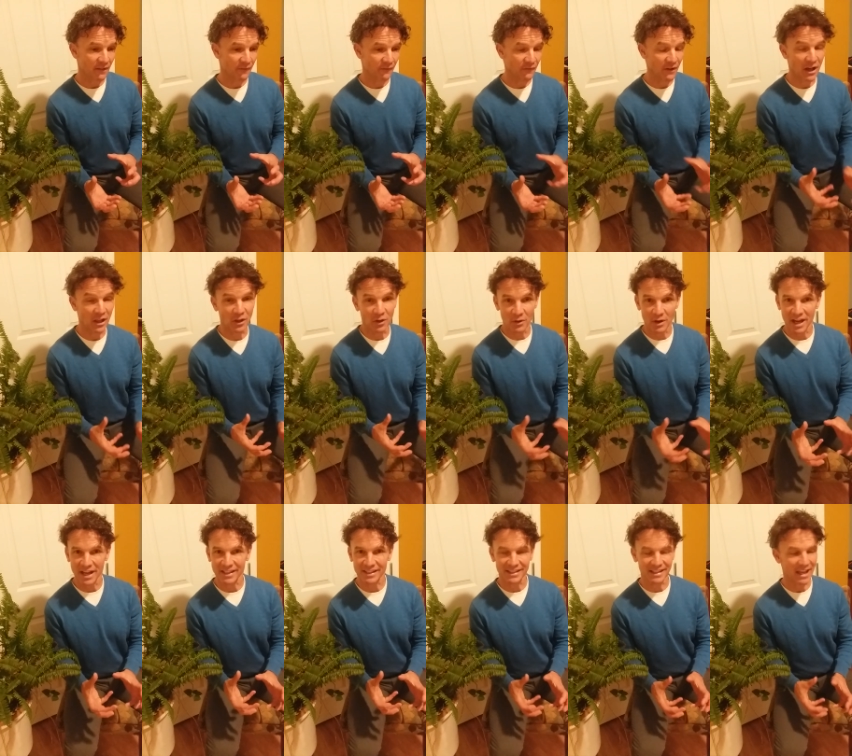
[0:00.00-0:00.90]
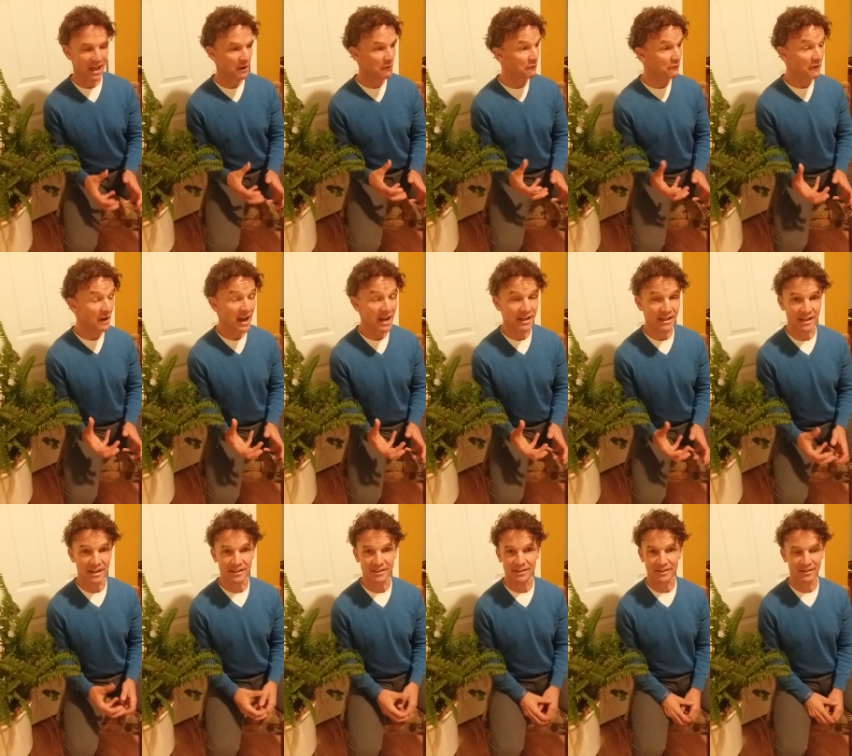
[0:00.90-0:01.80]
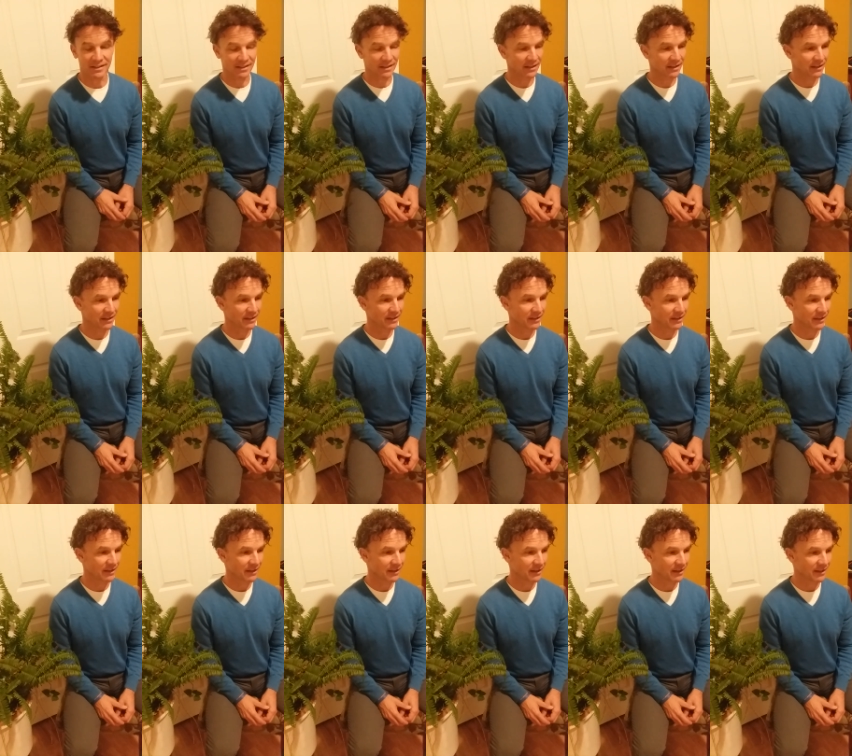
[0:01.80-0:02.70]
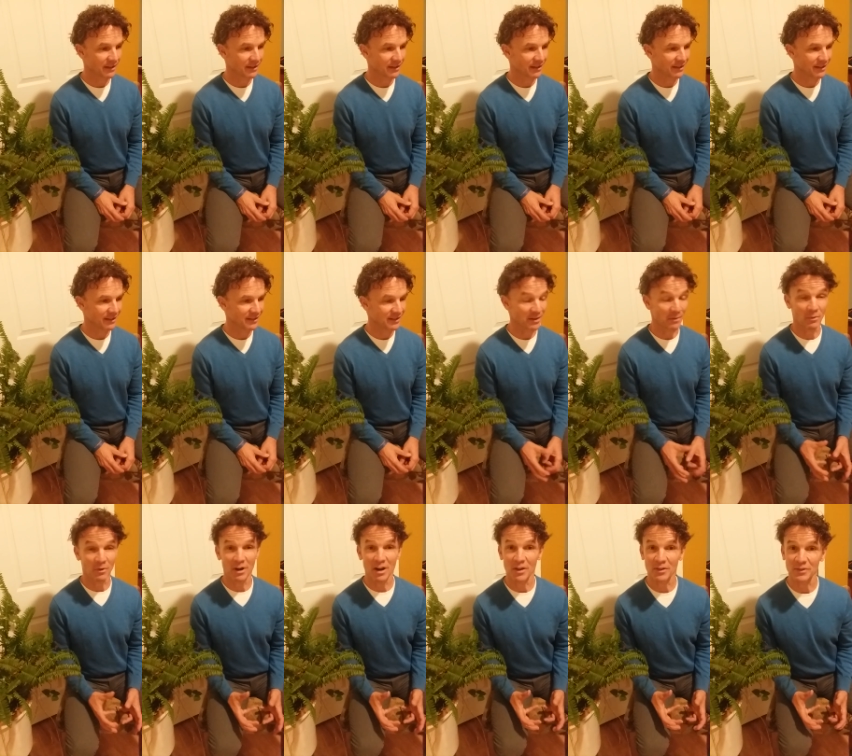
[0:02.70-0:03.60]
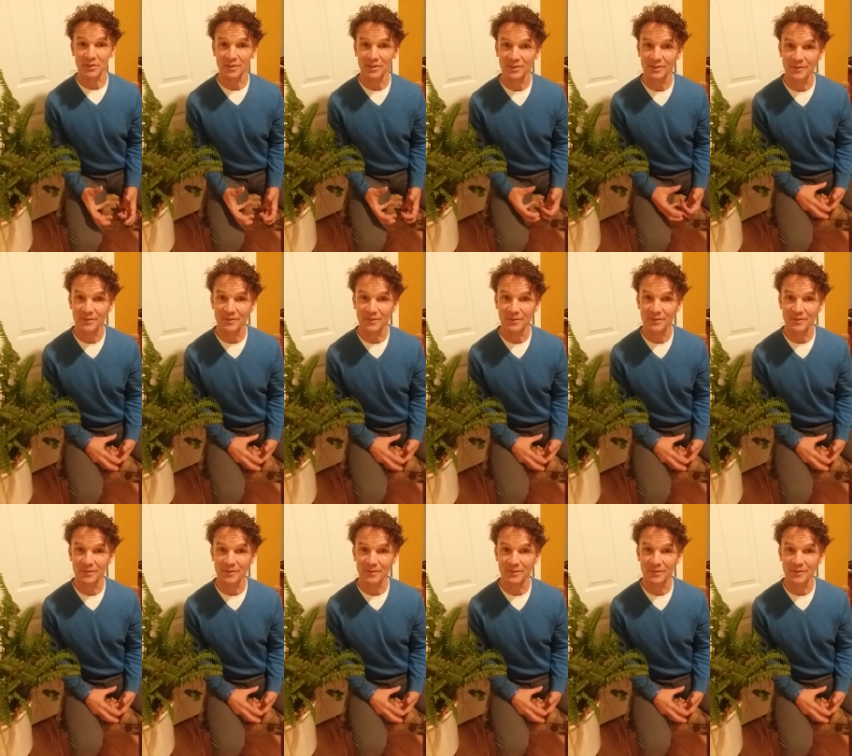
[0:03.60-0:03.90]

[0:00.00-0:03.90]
follow us and find us somewhere else?